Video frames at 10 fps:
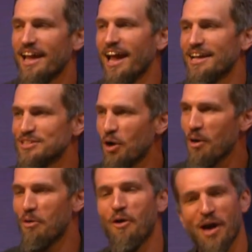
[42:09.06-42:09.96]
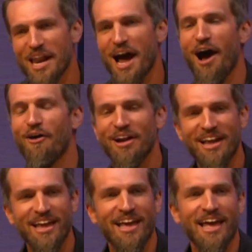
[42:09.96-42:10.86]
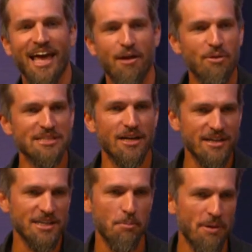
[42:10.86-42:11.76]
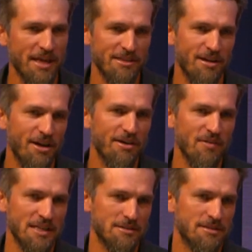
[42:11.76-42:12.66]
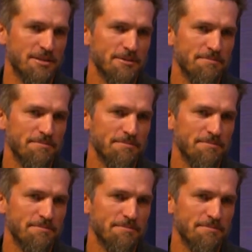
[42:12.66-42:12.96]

And so we went out, and we started to pick the harvest.